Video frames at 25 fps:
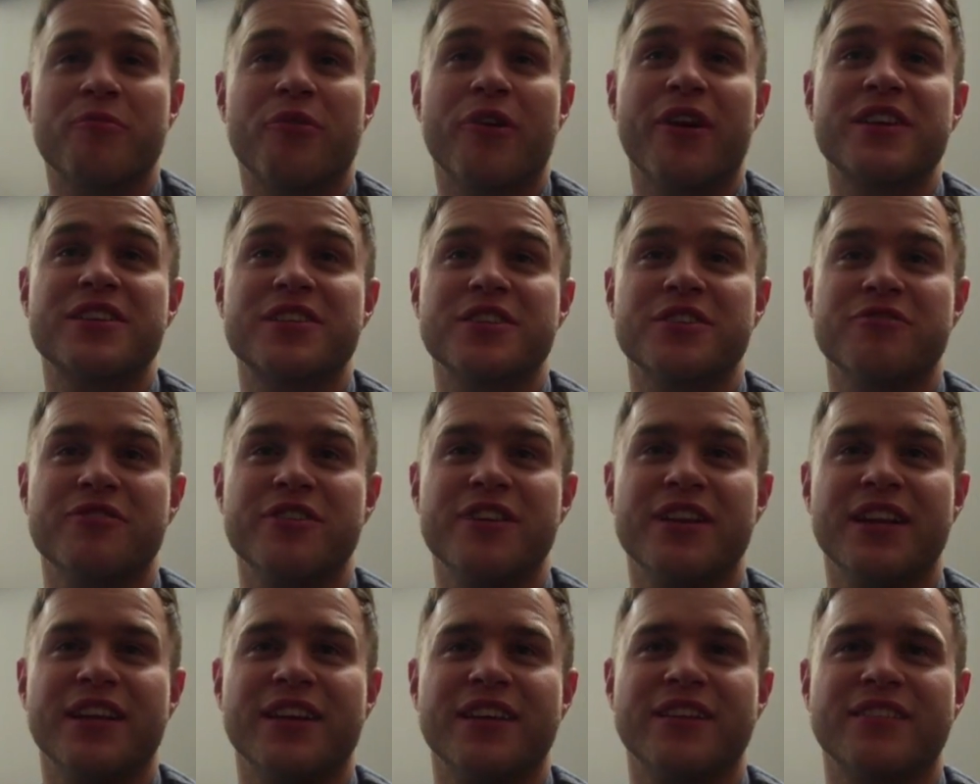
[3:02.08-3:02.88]
and impress her,
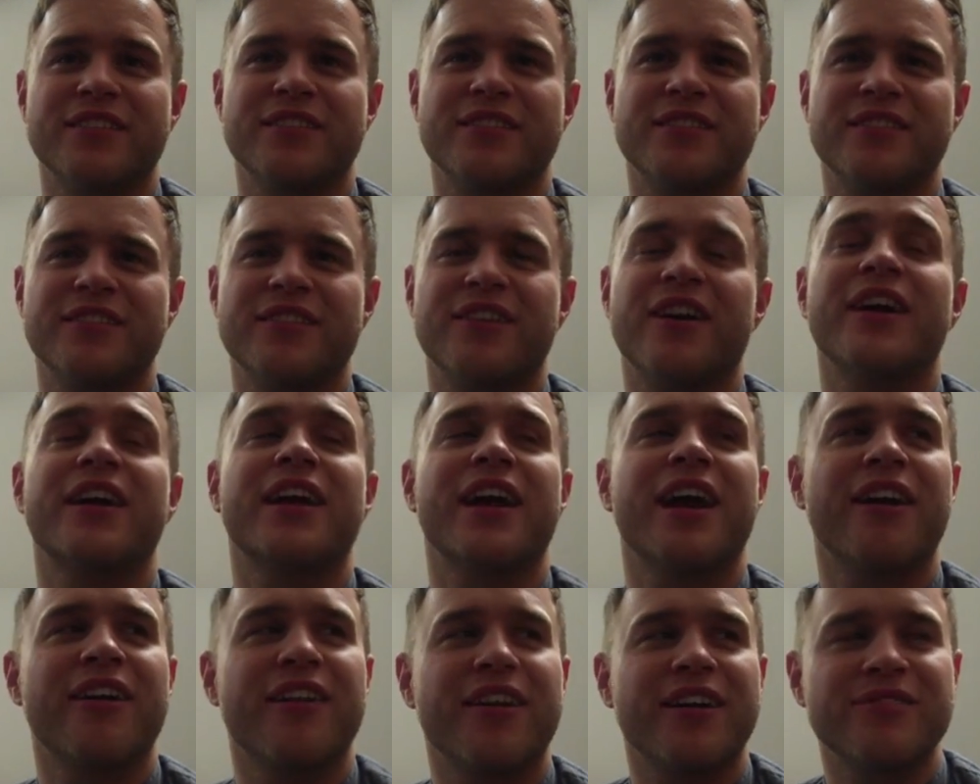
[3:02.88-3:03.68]

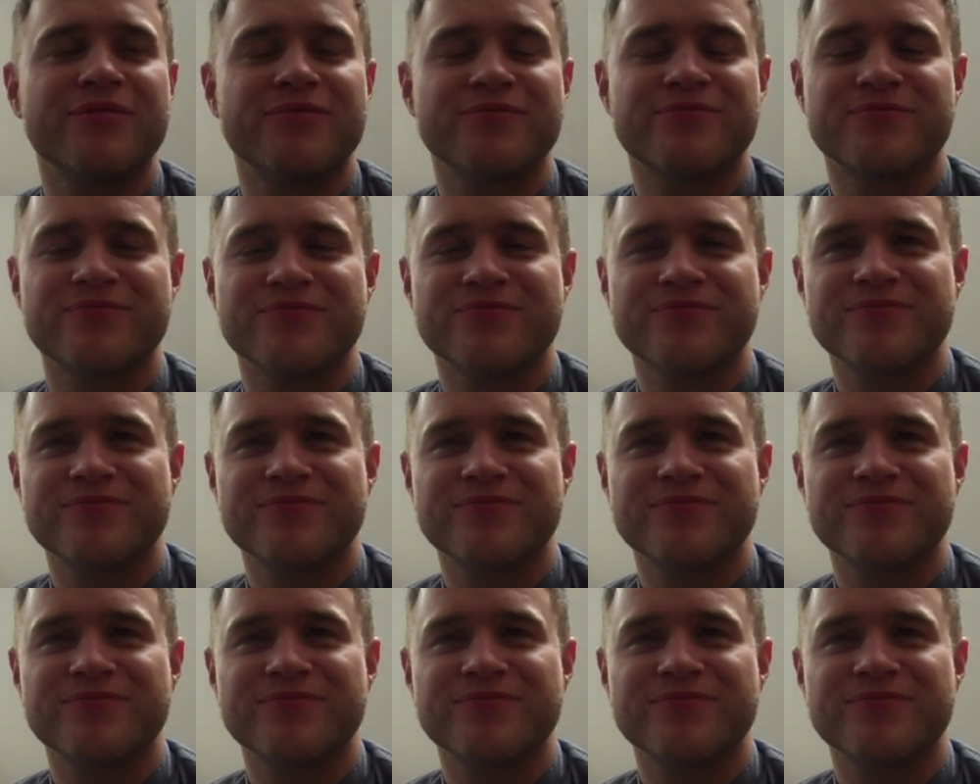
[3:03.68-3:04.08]
really.